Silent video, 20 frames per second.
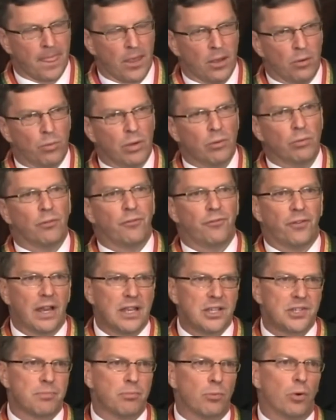We will
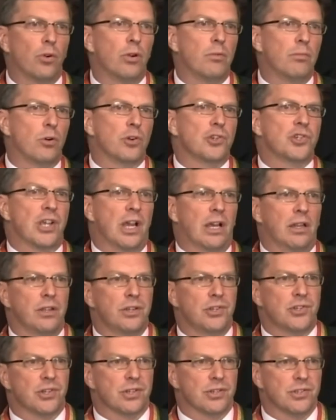face more and more
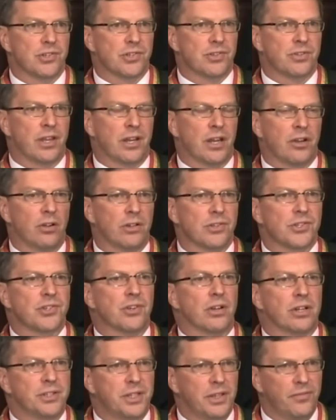challenges that are not
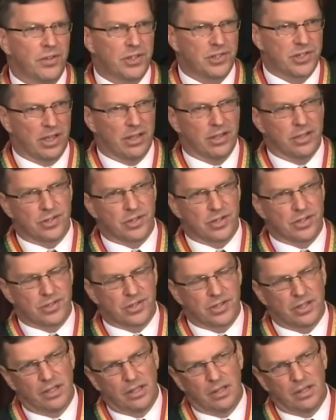scientific challenges,